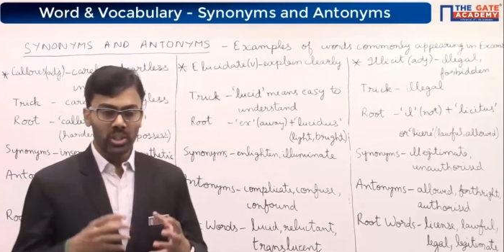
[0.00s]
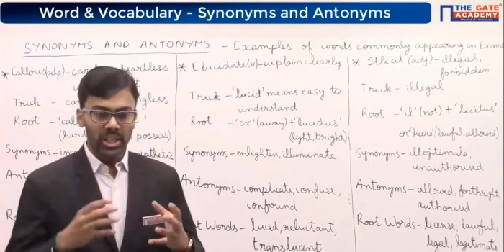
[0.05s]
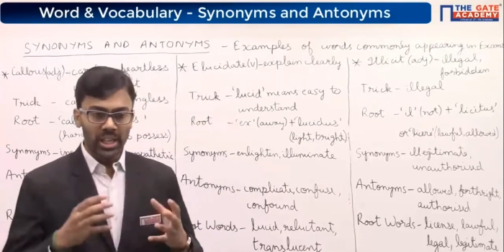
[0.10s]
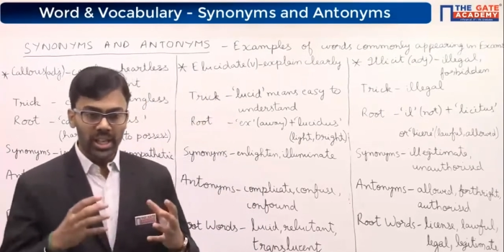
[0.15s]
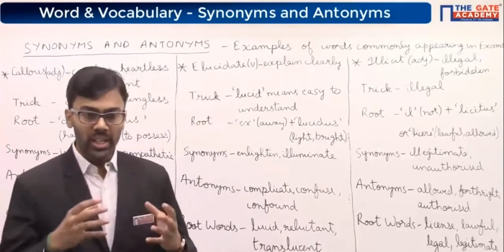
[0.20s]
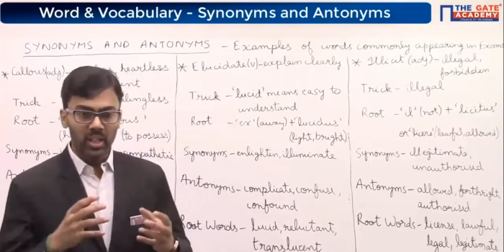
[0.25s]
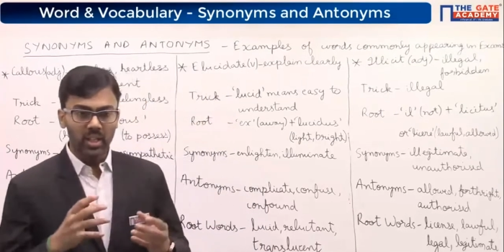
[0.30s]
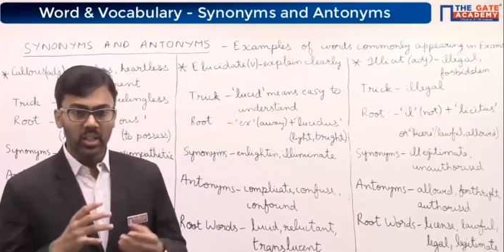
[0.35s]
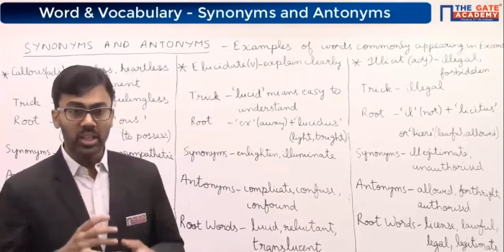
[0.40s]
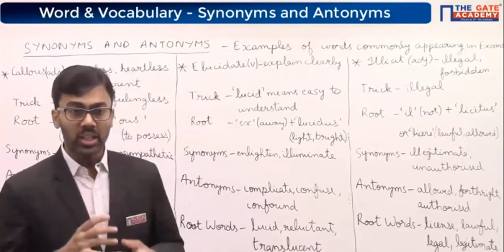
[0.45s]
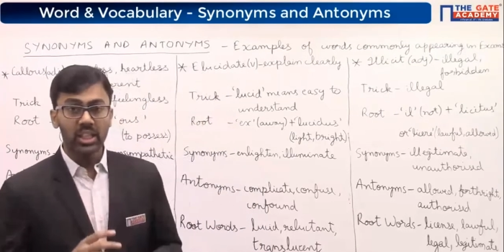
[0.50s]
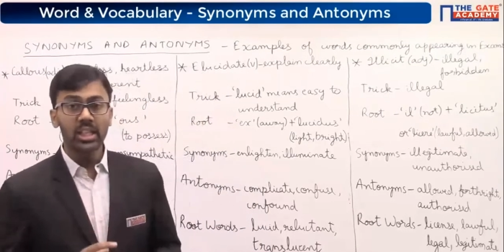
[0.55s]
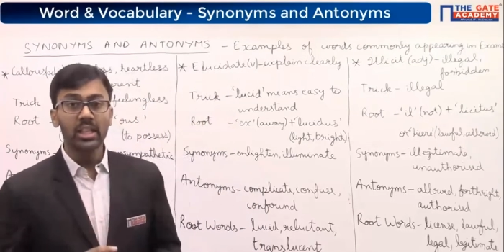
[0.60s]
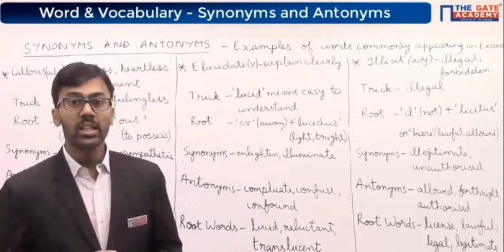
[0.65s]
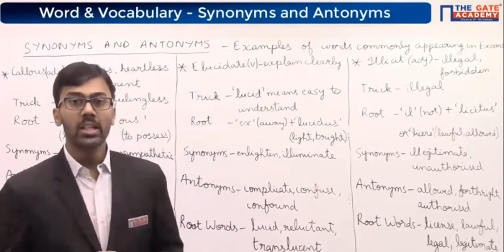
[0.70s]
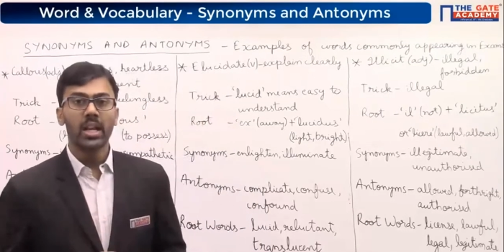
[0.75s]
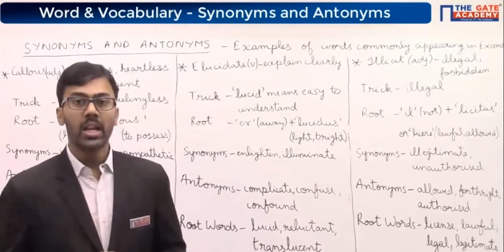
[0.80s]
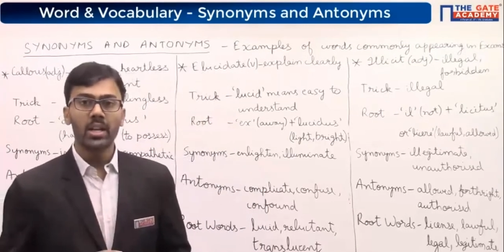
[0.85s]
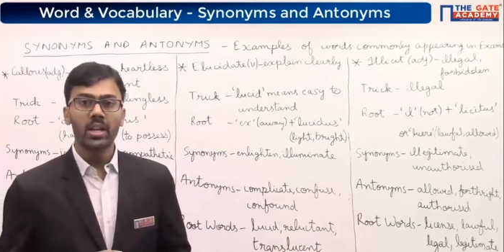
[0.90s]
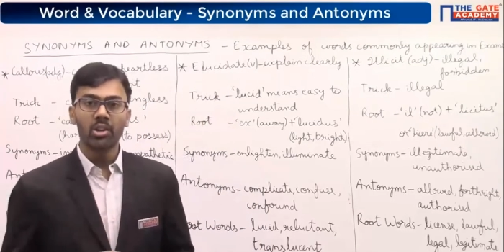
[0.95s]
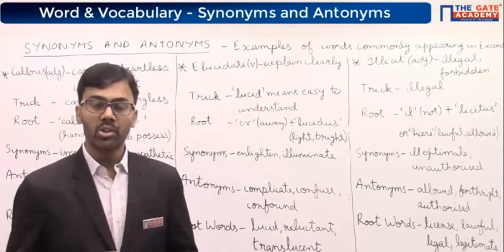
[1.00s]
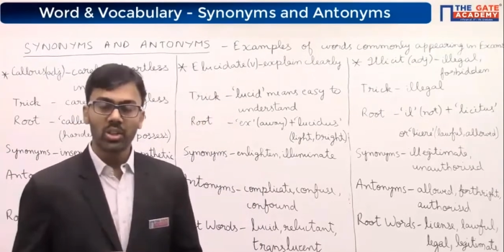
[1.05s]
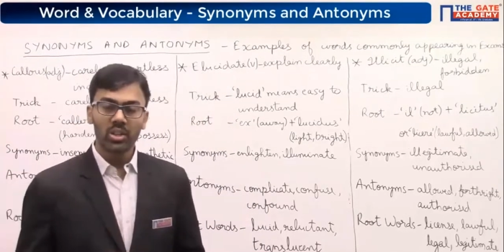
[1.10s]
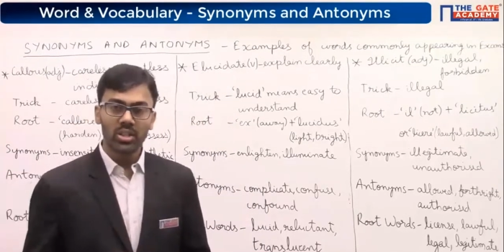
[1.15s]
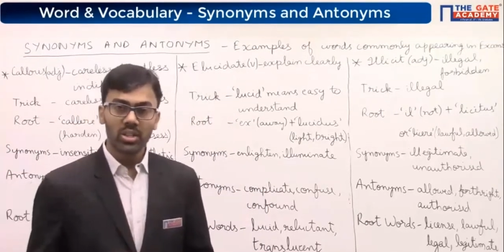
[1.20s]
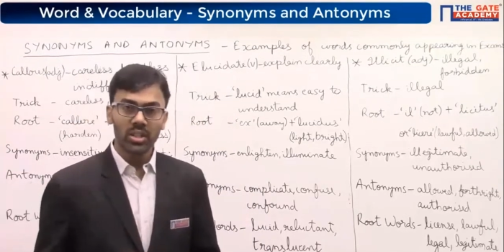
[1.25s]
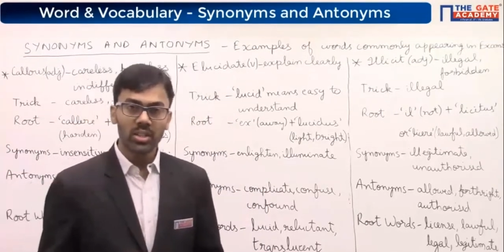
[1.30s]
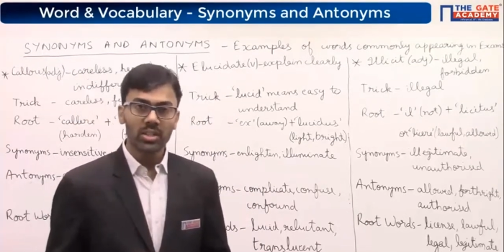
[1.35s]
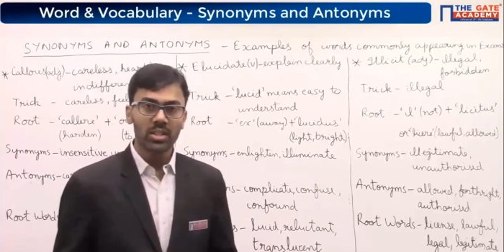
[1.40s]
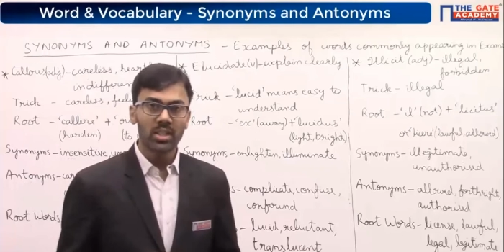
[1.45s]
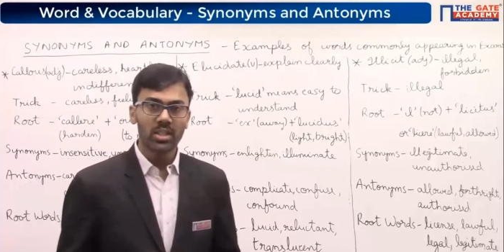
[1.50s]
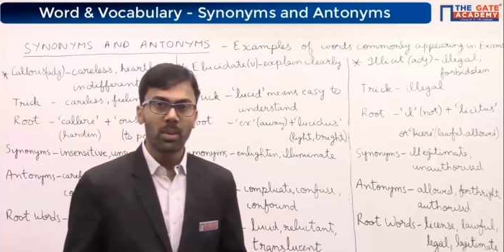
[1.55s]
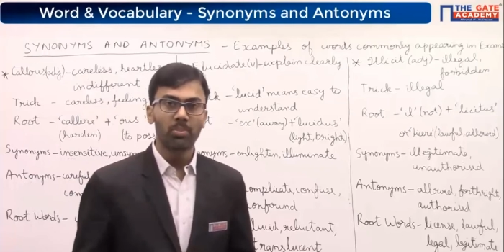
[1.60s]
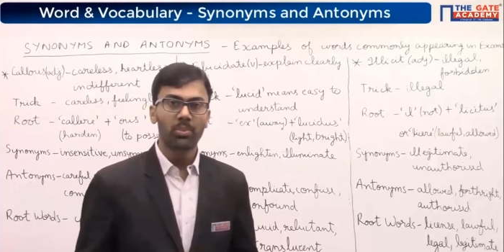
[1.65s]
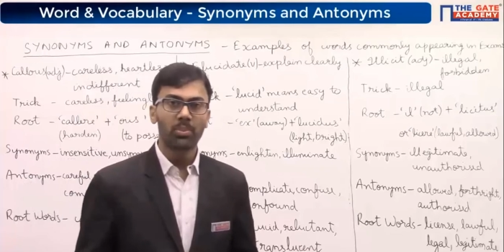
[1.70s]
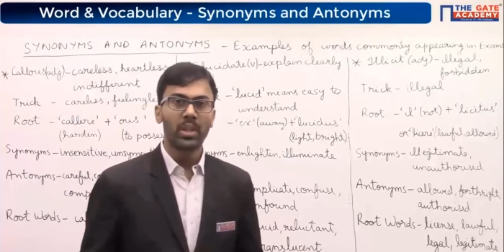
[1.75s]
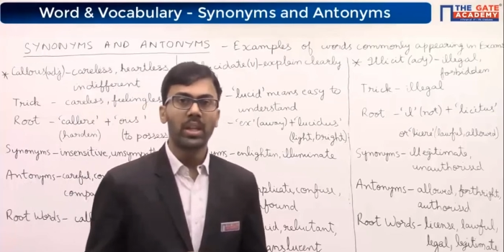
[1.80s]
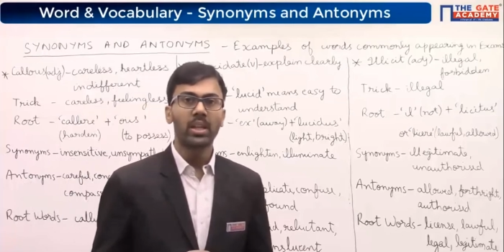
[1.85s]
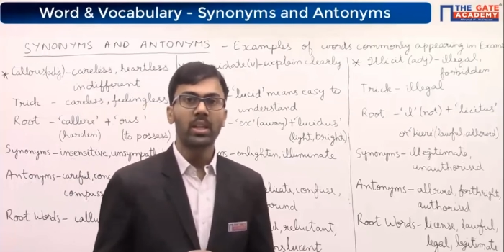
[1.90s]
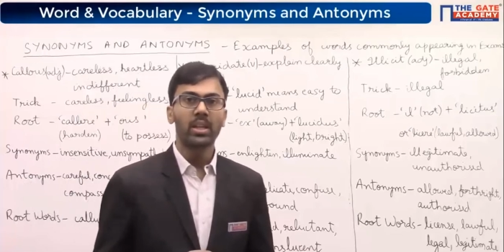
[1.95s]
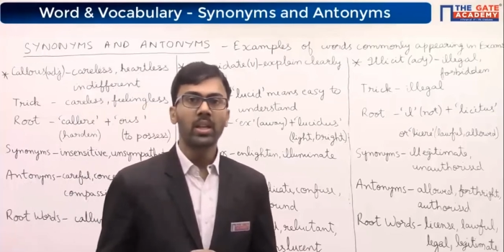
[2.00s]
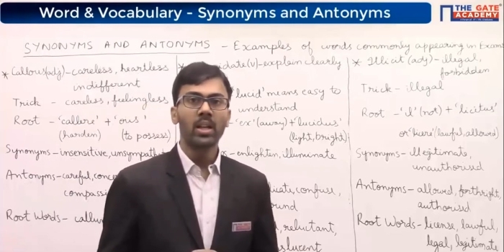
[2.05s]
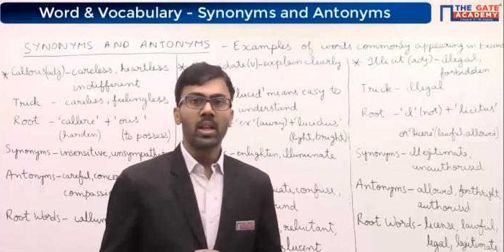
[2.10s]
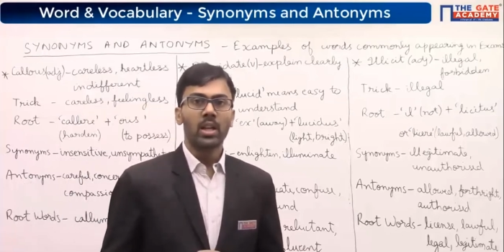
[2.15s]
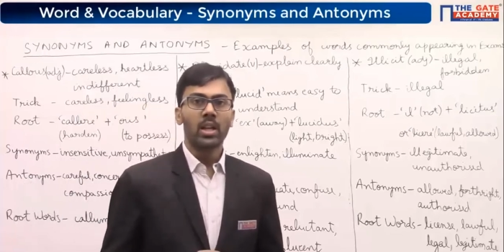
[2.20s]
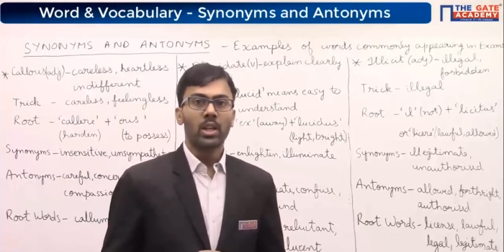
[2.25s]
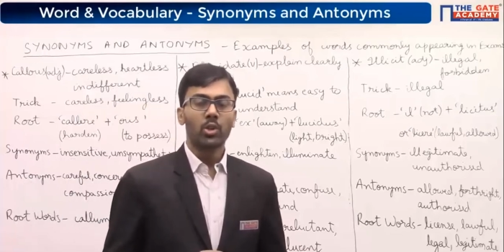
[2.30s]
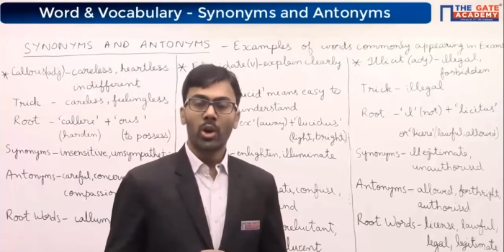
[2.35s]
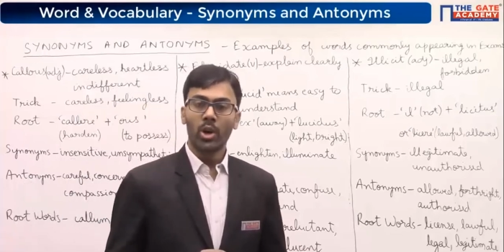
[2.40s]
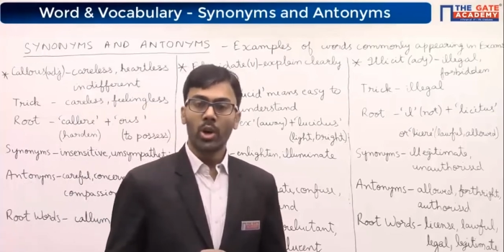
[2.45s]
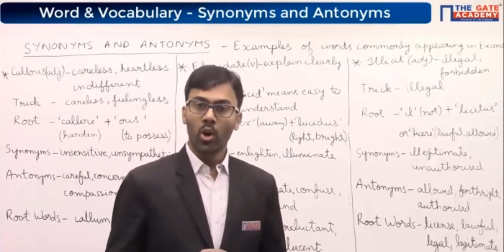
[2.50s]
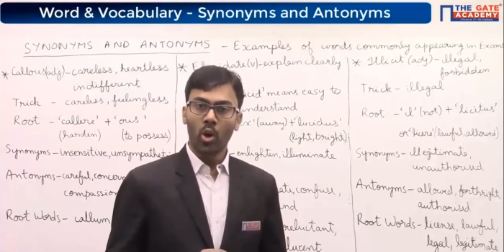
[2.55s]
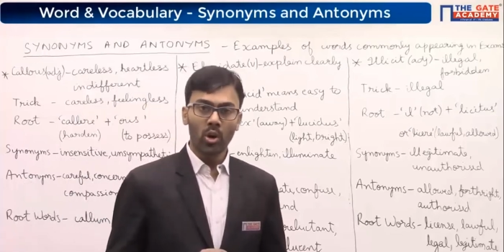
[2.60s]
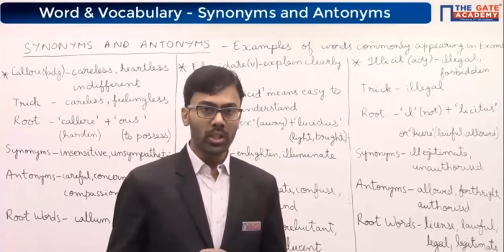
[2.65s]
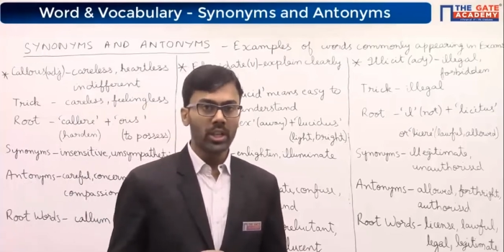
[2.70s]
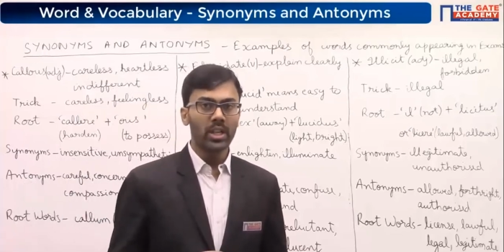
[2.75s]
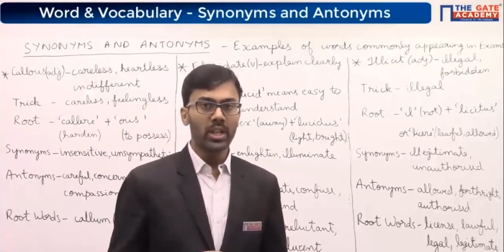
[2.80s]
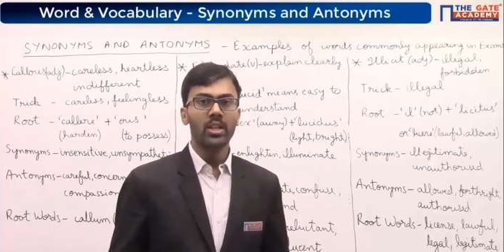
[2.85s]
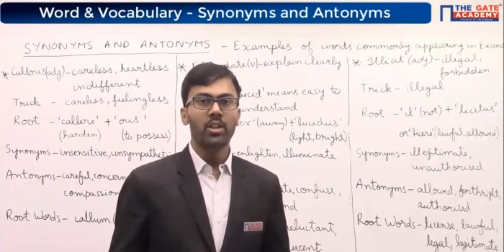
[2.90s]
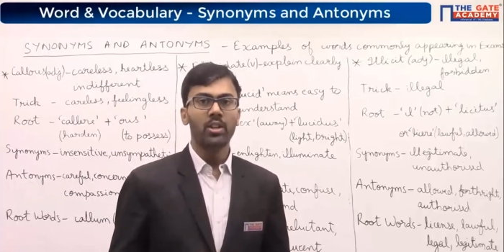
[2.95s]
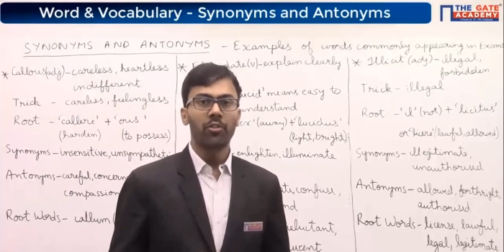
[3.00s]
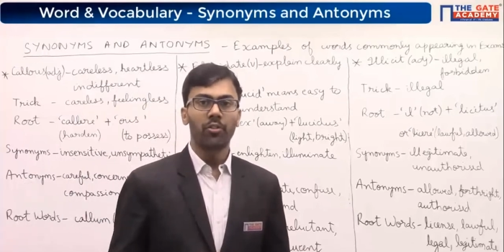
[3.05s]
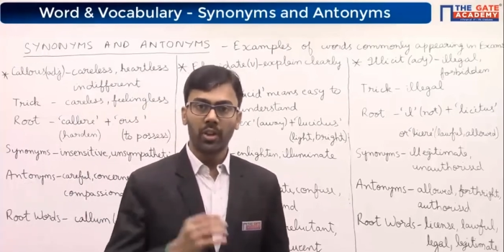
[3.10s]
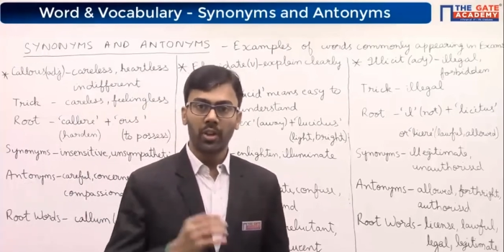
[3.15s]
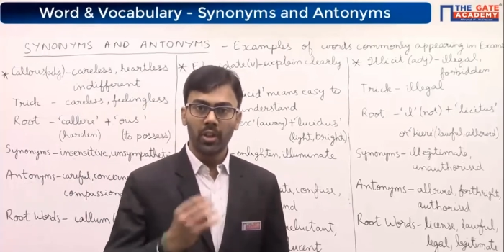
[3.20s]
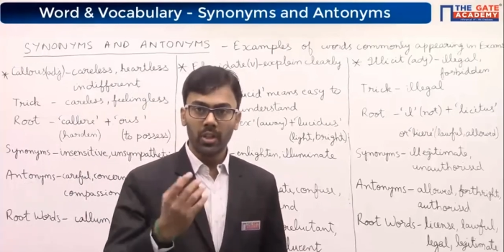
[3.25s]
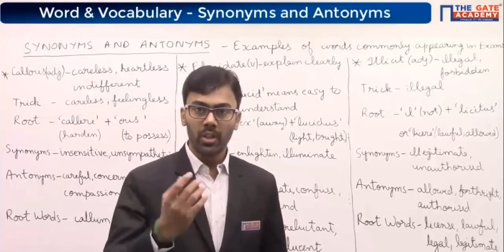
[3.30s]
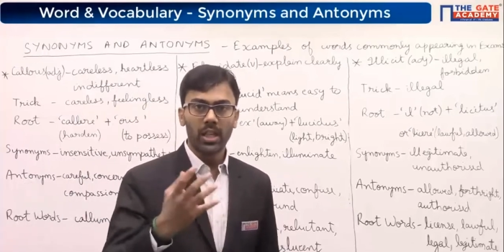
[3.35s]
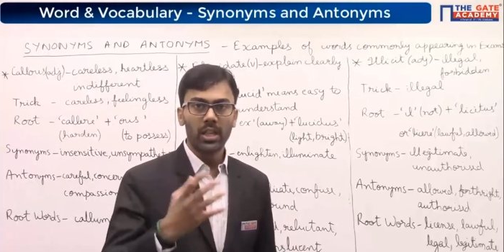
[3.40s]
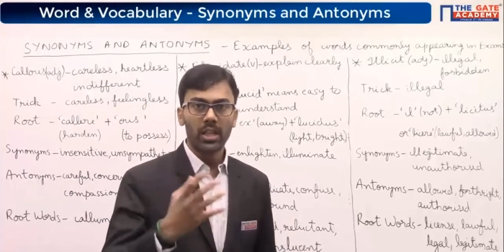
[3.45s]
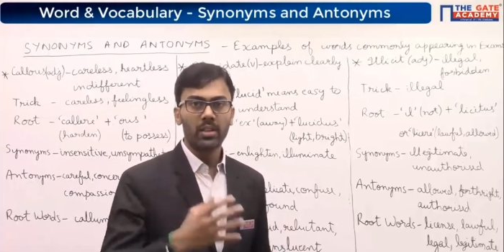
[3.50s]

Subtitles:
take a keen interest in something, you are not indifferent, then